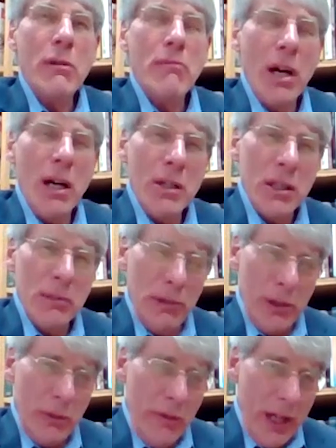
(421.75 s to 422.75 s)
a
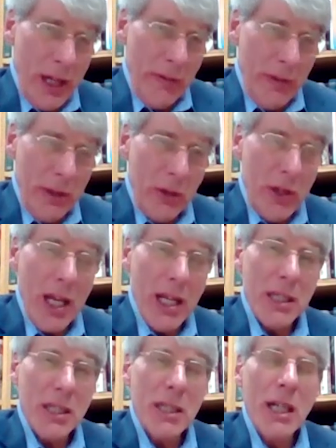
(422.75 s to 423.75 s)
remarkable revival
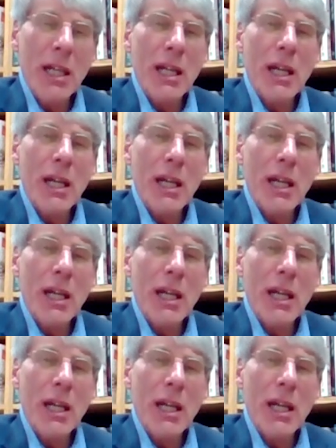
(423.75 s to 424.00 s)
address.